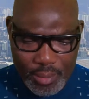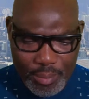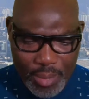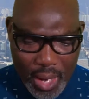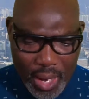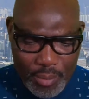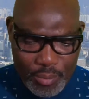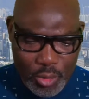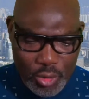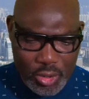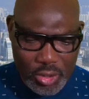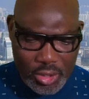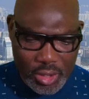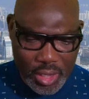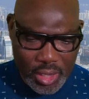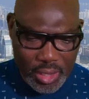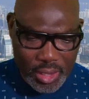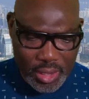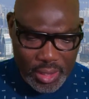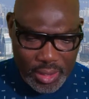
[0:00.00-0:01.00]
Bible
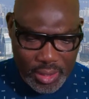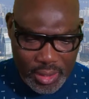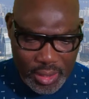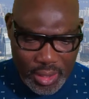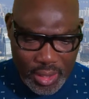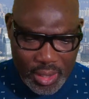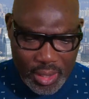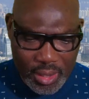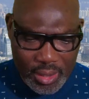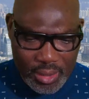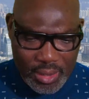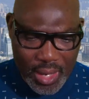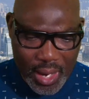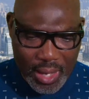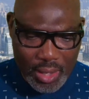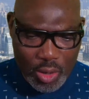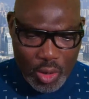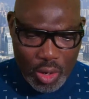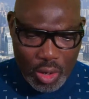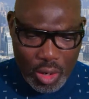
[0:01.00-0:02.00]
says
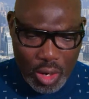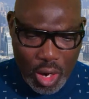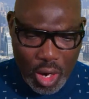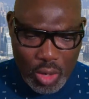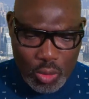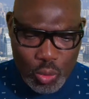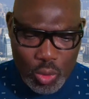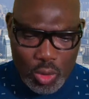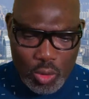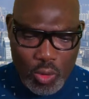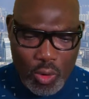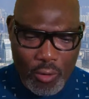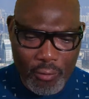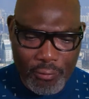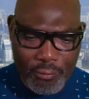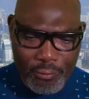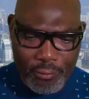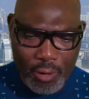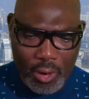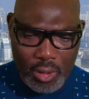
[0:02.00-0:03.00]
that your God will go
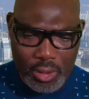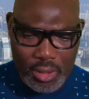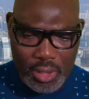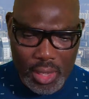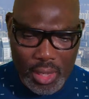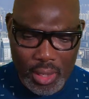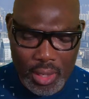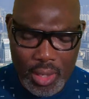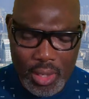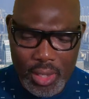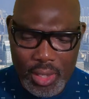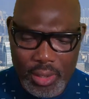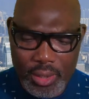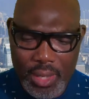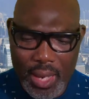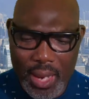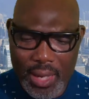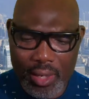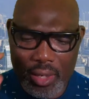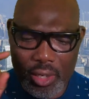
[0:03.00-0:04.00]
forth,
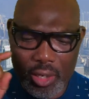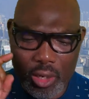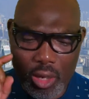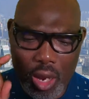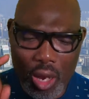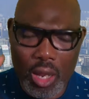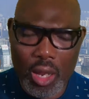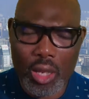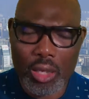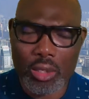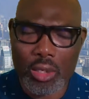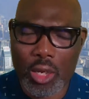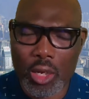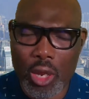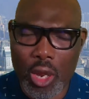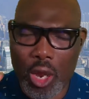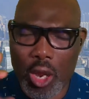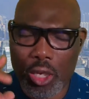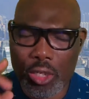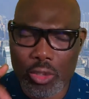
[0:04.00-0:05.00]
that the God,
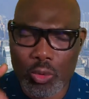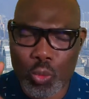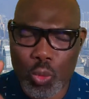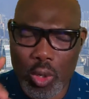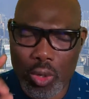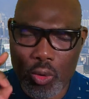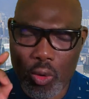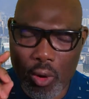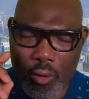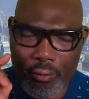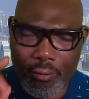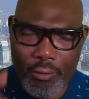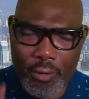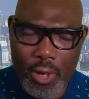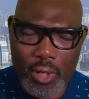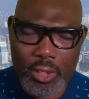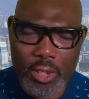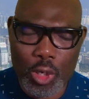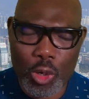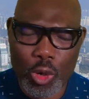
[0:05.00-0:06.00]
God will go
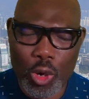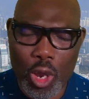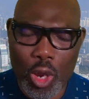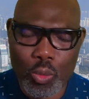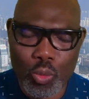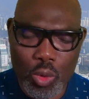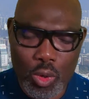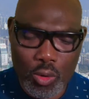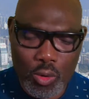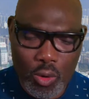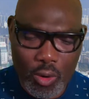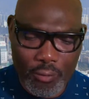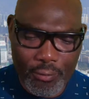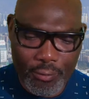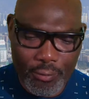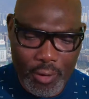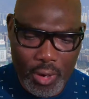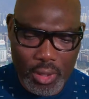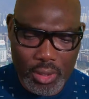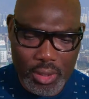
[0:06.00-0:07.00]
forth, the Lord will go
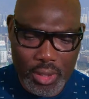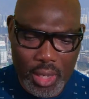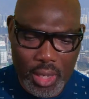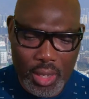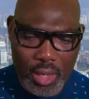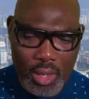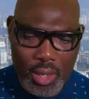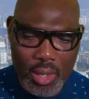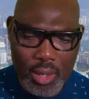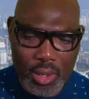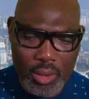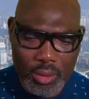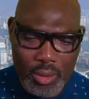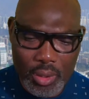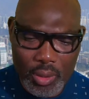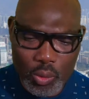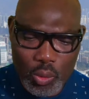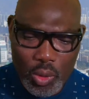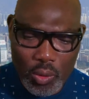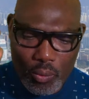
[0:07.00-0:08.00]
forth,
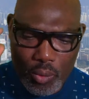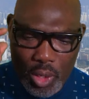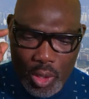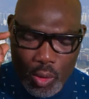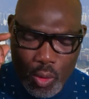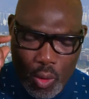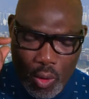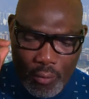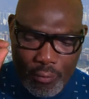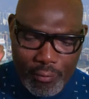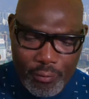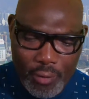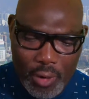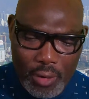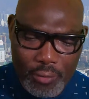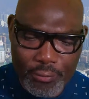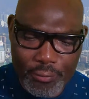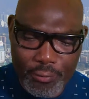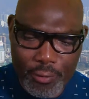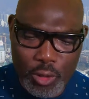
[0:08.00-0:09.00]
will go
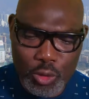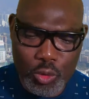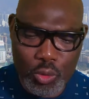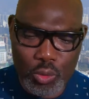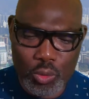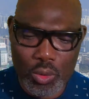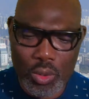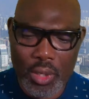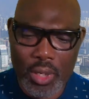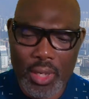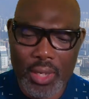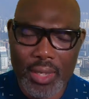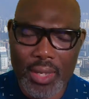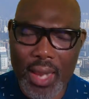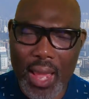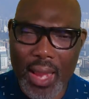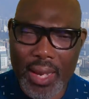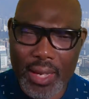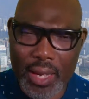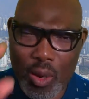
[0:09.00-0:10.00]
forth for you
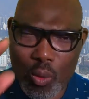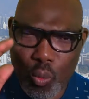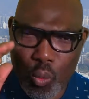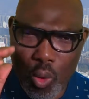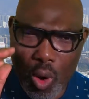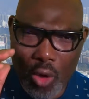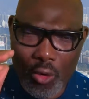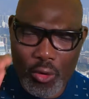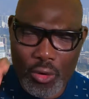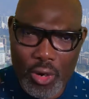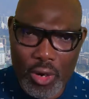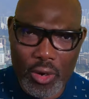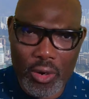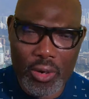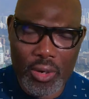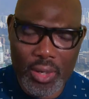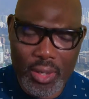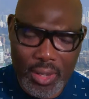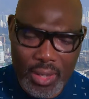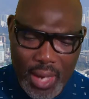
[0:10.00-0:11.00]
like a warrior,
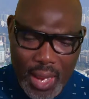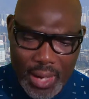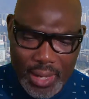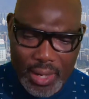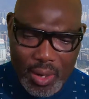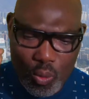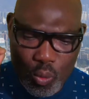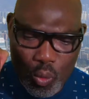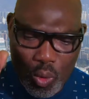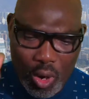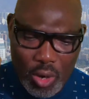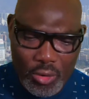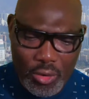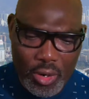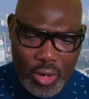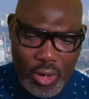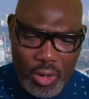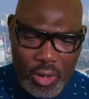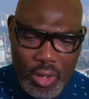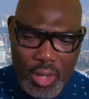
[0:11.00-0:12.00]
like a
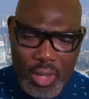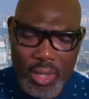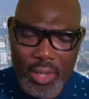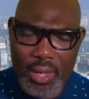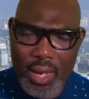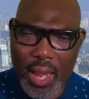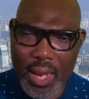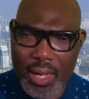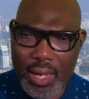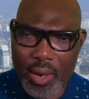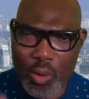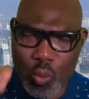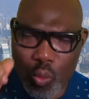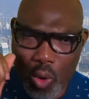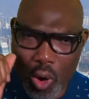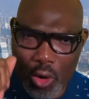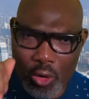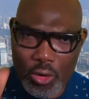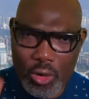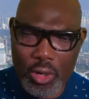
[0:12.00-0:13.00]
warrior, like a
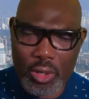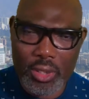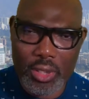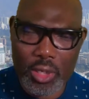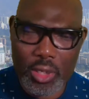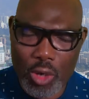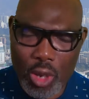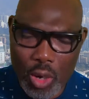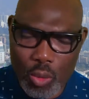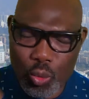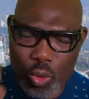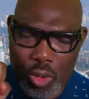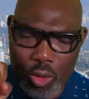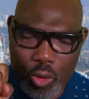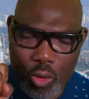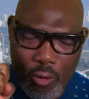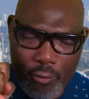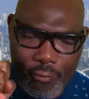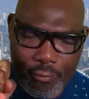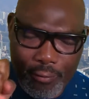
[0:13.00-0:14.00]
warrior. The Lord will
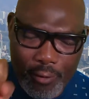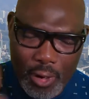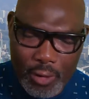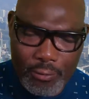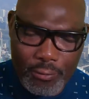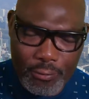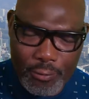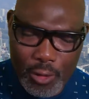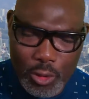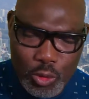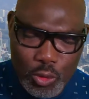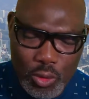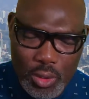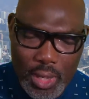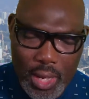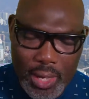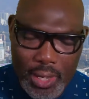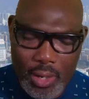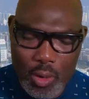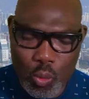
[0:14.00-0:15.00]
go forth for you
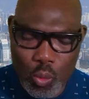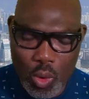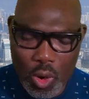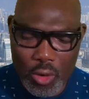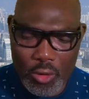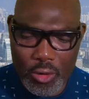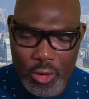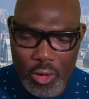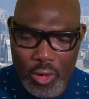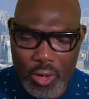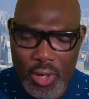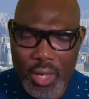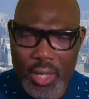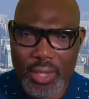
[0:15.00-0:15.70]
like a warrior.